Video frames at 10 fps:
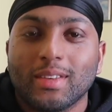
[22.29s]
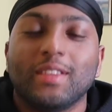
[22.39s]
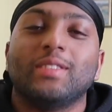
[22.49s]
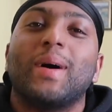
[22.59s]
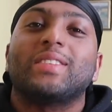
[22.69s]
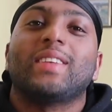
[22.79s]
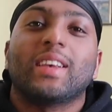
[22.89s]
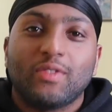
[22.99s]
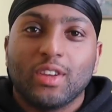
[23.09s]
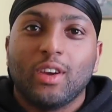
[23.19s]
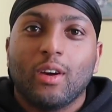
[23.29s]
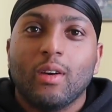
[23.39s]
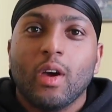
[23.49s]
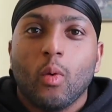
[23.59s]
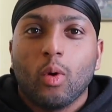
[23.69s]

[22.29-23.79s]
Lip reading: to this Match Attax video.